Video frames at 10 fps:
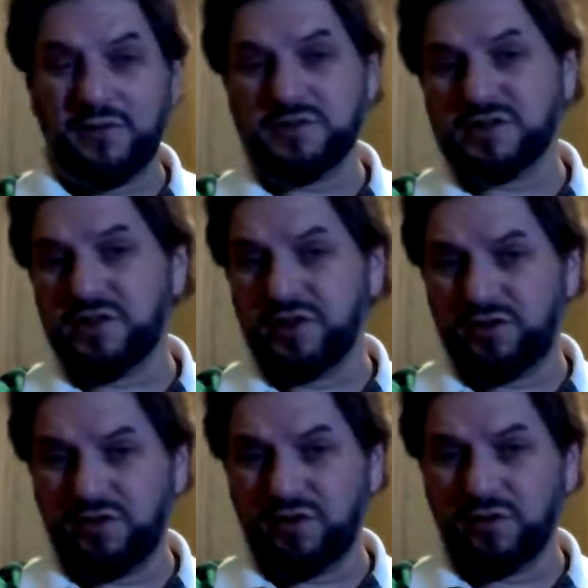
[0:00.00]
Those are the
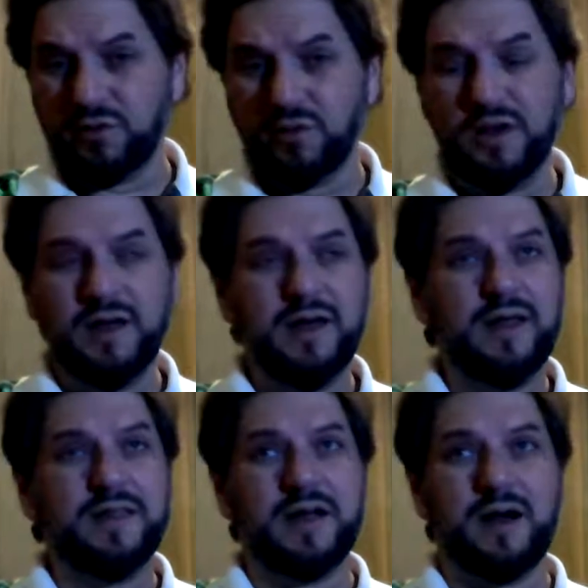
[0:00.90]
two
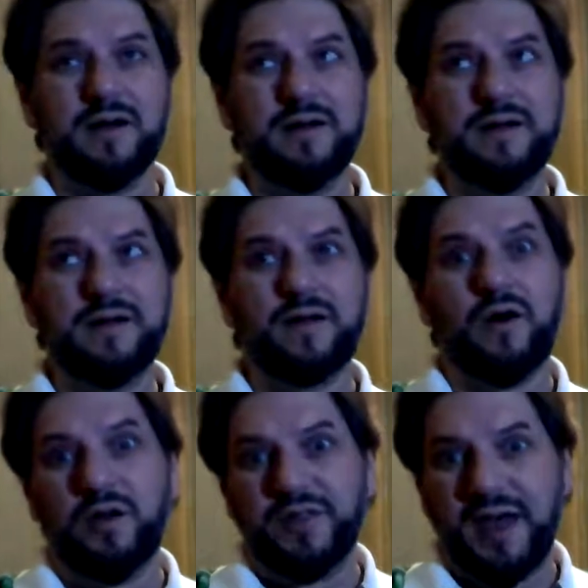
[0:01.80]
that are
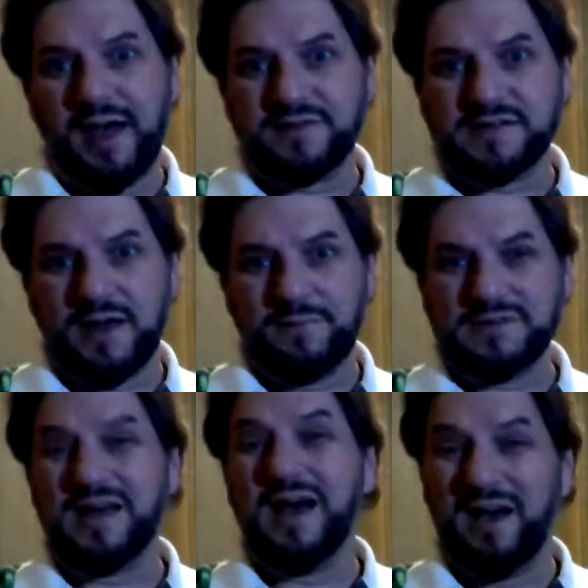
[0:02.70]
called half steps.